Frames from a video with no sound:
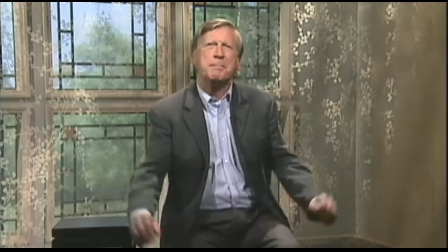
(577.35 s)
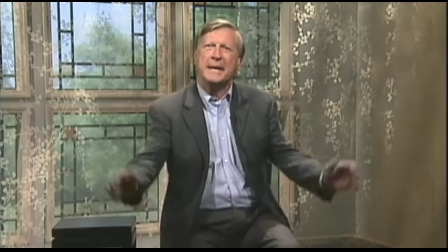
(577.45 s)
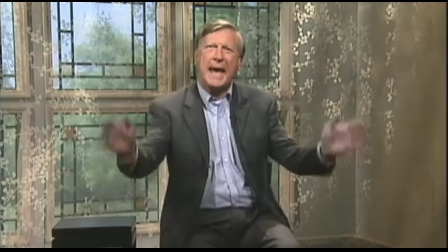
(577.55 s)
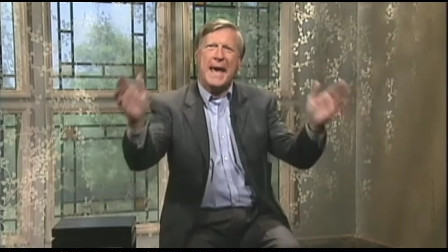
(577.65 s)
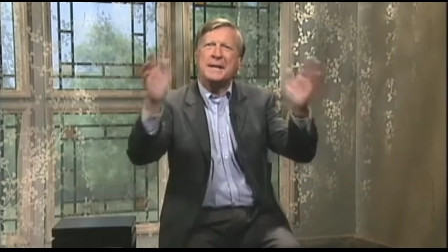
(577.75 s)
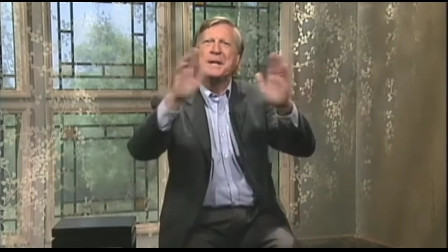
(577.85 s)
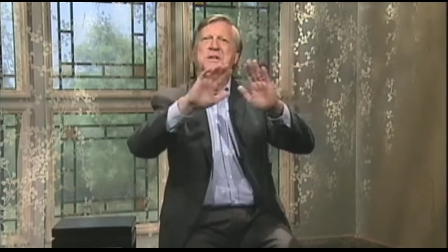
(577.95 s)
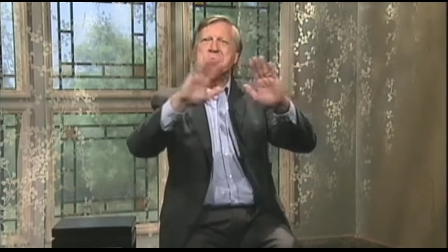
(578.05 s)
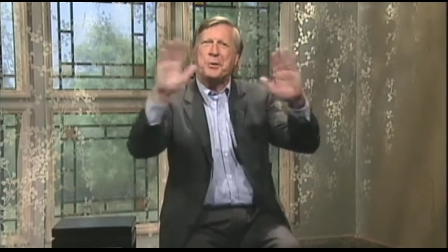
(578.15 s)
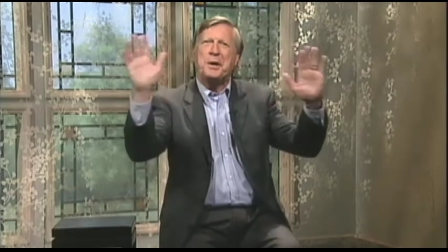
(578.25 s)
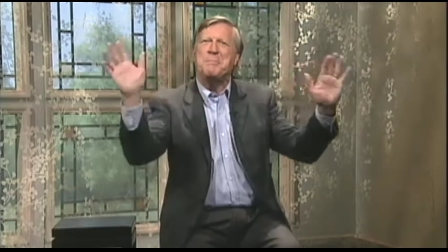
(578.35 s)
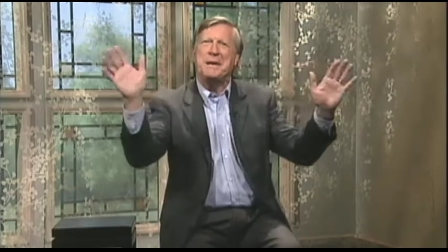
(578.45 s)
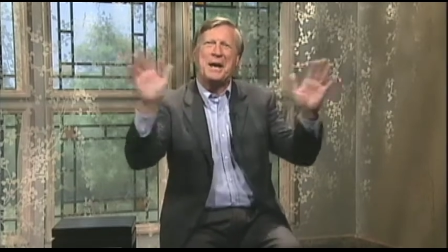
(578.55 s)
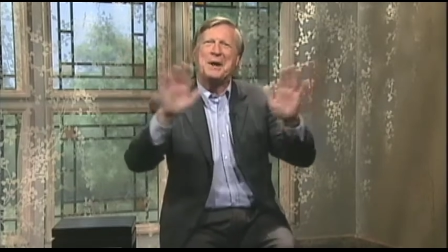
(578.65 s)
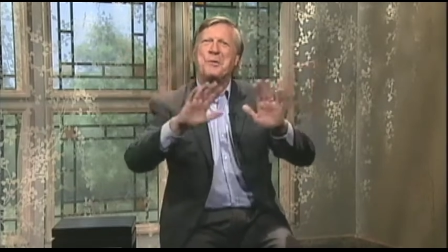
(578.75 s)
began
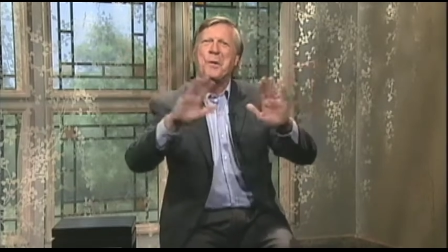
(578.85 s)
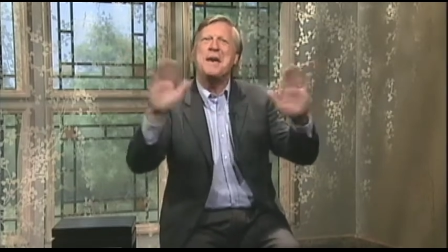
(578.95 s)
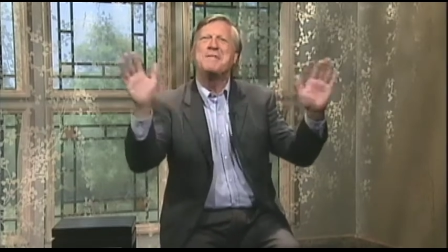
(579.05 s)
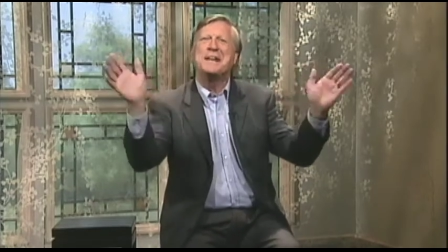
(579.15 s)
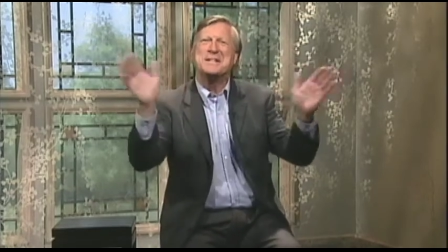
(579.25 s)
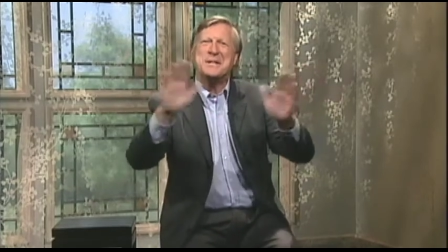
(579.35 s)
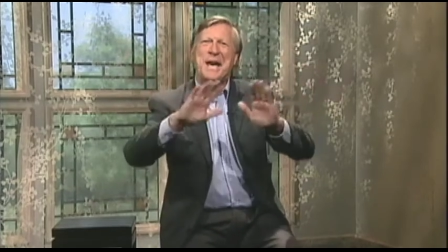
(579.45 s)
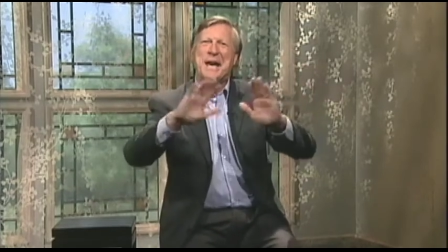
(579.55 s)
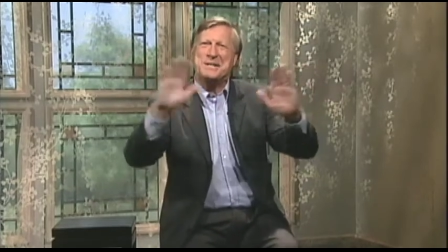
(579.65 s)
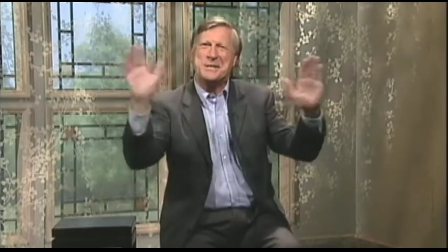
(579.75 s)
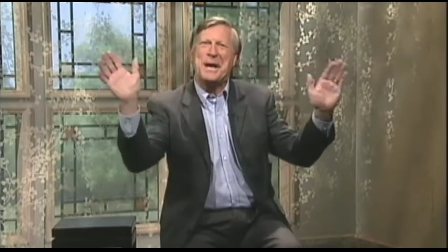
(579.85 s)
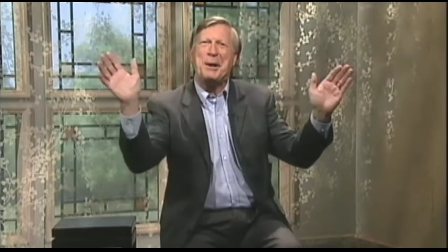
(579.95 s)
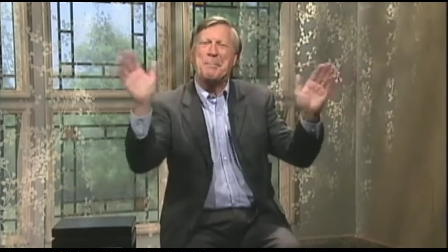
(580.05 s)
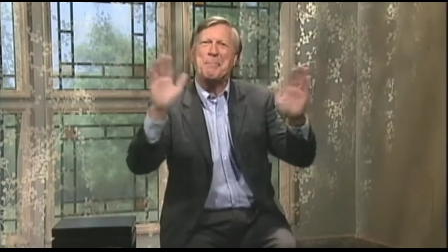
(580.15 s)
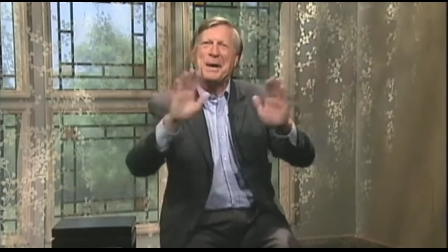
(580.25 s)
screaming and waving his hands,
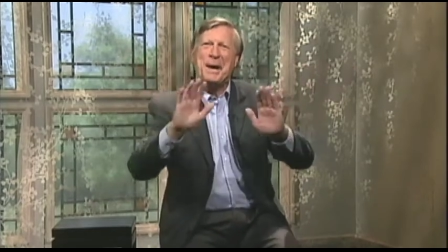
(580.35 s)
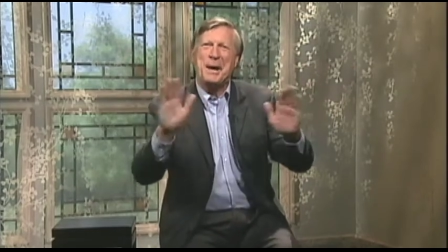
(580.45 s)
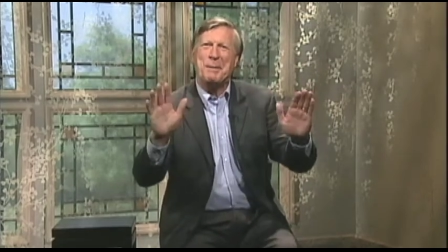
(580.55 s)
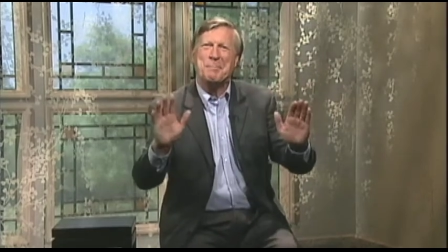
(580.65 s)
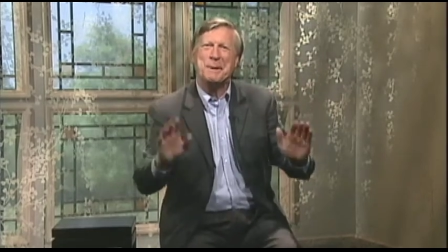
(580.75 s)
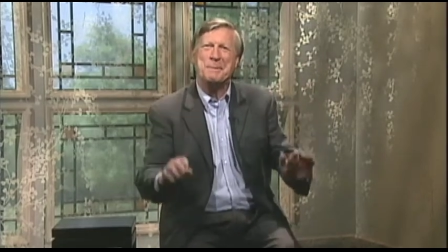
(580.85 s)
Help, help.